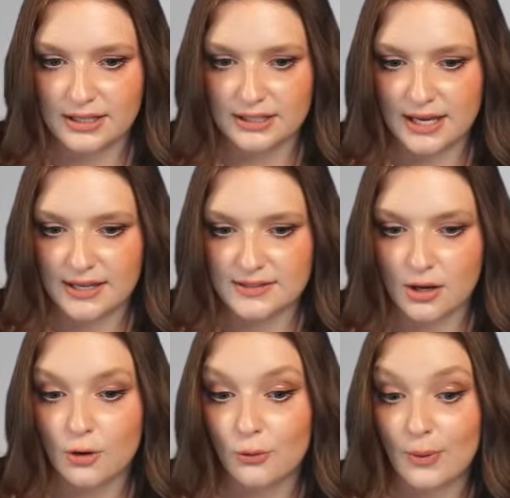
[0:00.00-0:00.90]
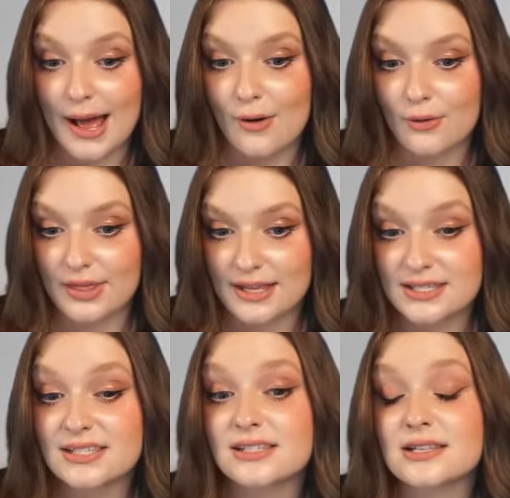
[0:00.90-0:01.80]
EA. Oh, wow. This
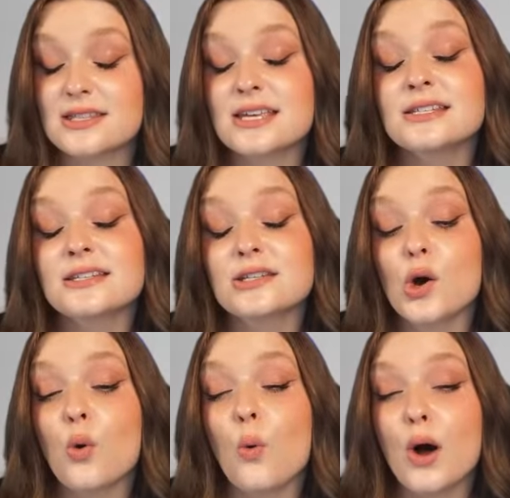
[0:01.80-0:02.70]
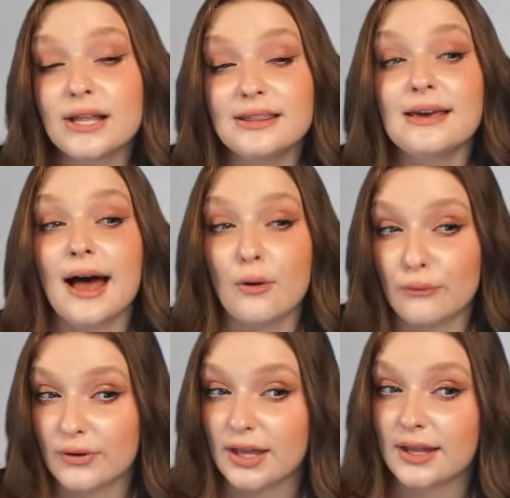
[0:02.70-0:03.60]
is this is quite the
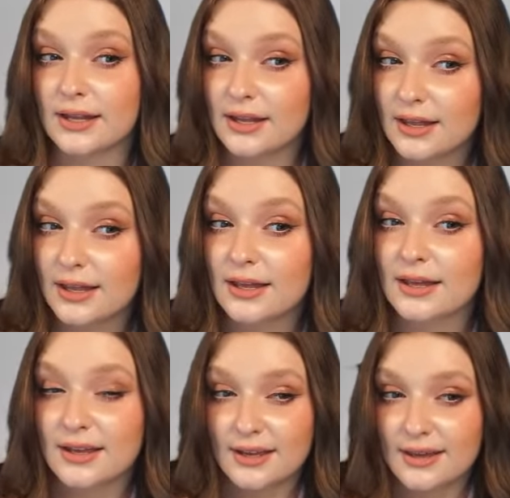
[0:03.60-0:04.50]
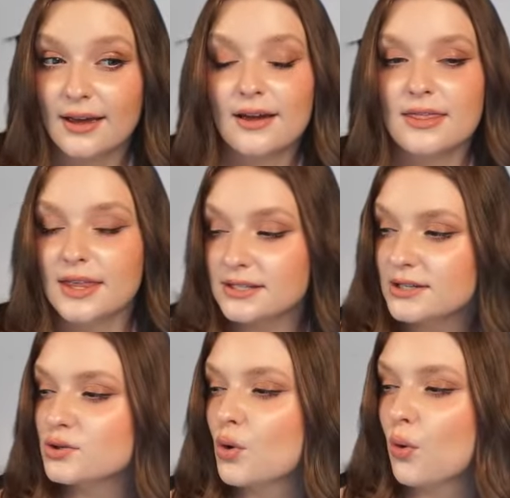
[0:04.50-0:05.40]
outfit. This
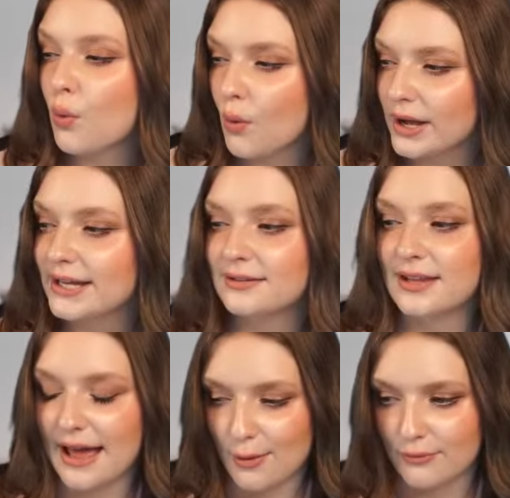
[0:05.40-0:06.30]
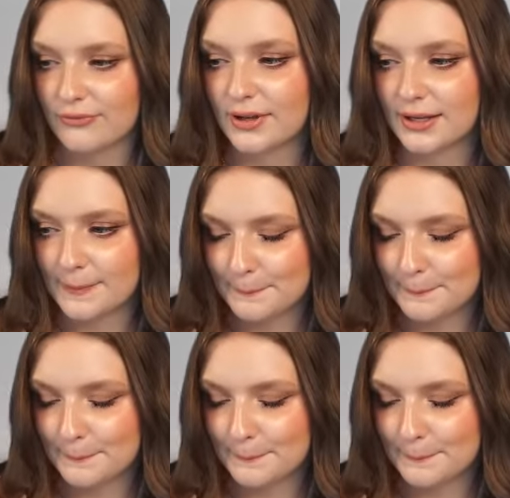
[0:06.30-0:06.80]
is quite the outfit.